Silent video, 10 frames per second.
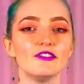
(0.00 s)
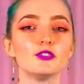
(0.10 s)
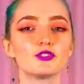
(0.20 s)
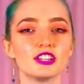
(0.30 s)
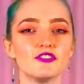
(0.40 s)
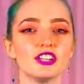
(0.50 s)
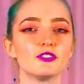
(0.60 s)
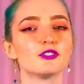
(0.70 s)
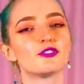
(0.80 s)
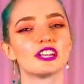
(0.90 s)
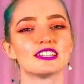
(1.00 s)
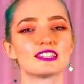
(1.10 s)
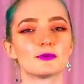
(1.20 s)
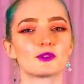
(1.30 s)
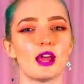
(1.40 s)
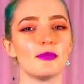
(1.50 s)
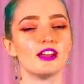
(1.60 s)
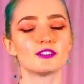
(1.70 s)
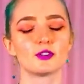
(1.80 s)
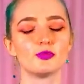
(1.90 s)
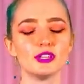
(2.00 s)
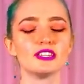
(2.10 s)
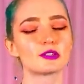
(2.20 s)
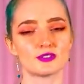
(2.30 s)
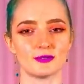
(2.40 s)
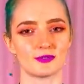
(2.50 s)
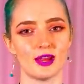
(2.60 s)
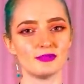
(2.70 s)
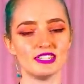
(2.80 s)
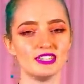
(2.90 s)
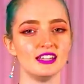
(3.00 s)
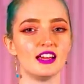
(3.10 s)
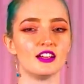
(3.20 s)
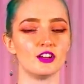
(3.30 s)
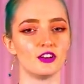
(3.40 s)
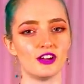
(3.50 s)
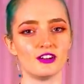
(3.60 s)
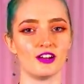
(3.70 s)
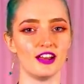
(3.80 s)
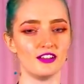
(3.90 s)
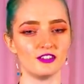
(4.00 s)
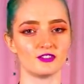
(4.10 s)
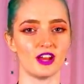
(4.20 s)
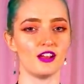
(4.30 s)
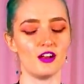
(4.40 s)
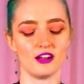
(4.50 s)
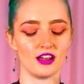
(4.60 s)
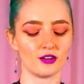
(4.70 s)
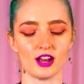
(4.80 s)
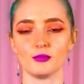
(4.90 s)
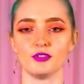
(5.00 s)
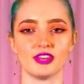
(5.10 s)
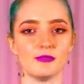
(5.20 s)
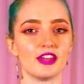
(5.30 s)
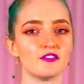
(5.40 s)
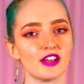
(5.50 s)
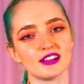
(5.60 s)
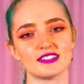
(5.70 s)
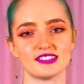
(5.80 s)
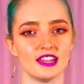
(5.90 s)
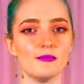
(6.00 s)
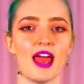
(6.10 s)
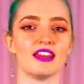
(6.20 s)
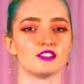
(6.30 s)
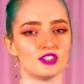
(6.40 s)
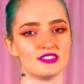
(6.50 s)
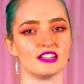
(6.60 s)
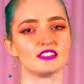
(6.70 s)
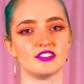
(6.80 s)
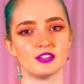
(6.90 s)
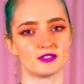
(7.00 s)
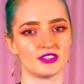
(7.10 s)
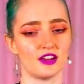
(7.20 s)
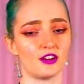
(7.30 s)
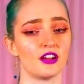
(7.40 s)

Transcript: If you enjoyed the video, don't forget to subscribe, and also please go subscribe to Dina. Her and her editor Dre are incredible. They make very cinematic Just Dance videos that